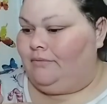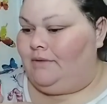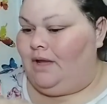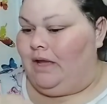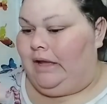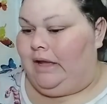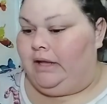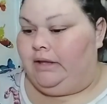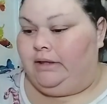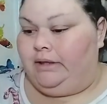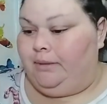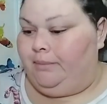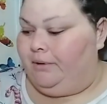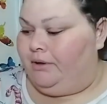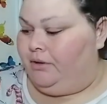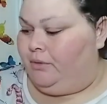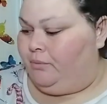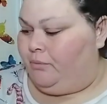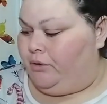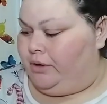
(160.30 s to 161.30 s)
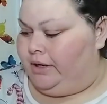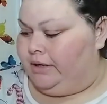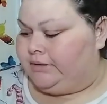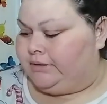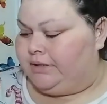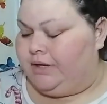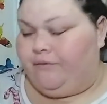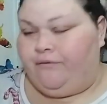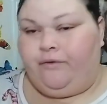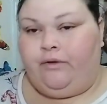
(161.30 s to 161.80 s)
I got a little bit of the morning
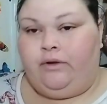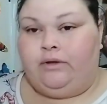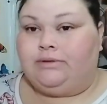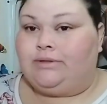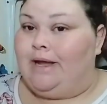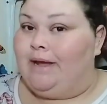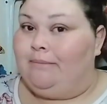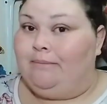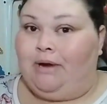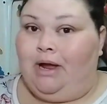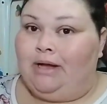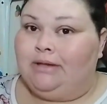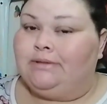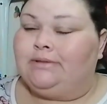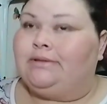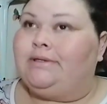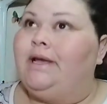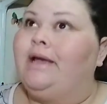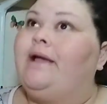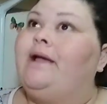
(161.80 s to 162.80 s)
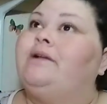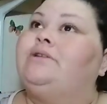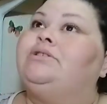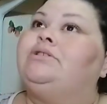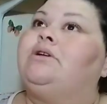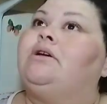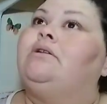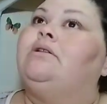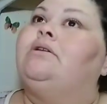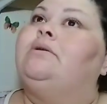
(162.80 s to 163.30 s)
sniffles. I'm not sick. I
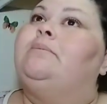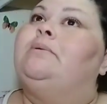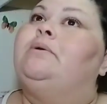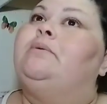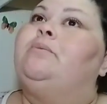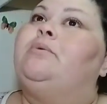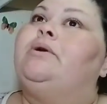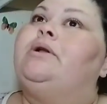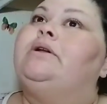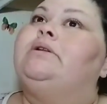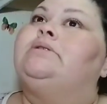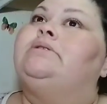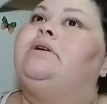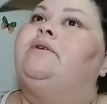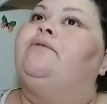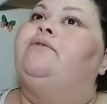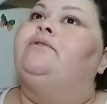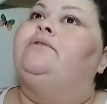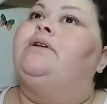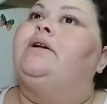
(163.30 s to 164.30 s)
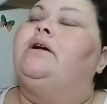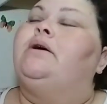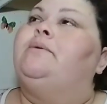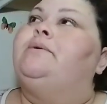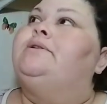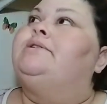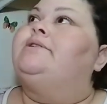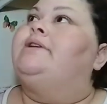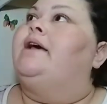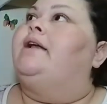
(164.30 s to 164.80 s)
just got a little bit of the morning sniffles like I
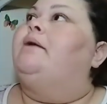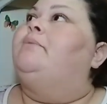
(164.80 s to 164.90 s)
always get.